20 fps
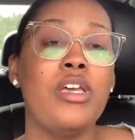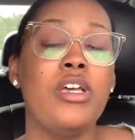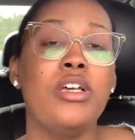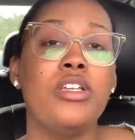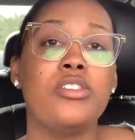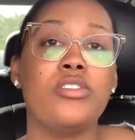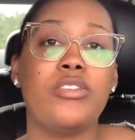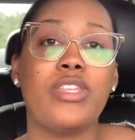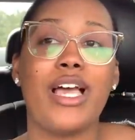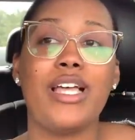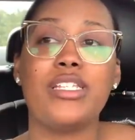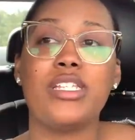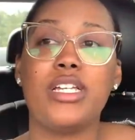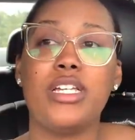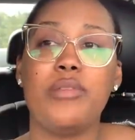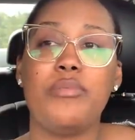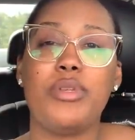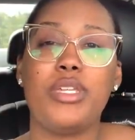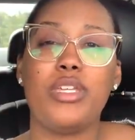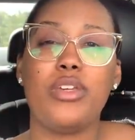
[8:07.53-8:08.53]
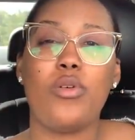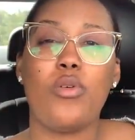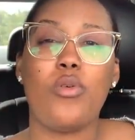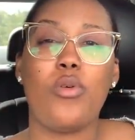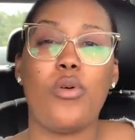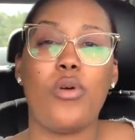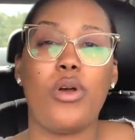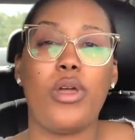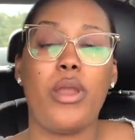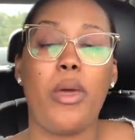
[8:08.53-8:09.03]
So that's going to be
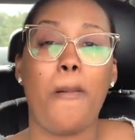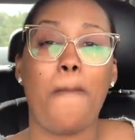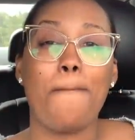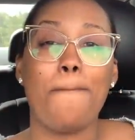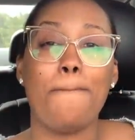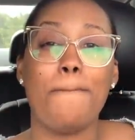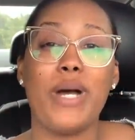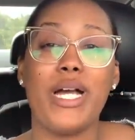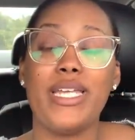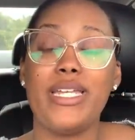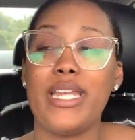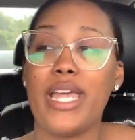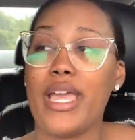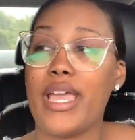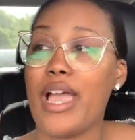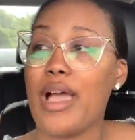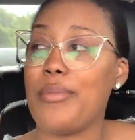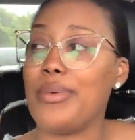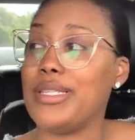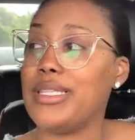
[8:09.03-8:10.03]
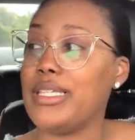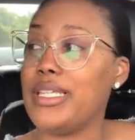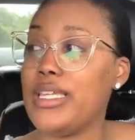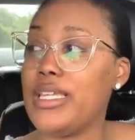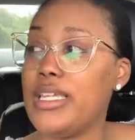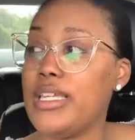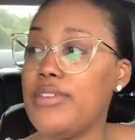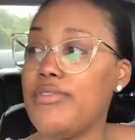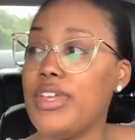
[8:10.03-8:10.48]
on Monday, I believe.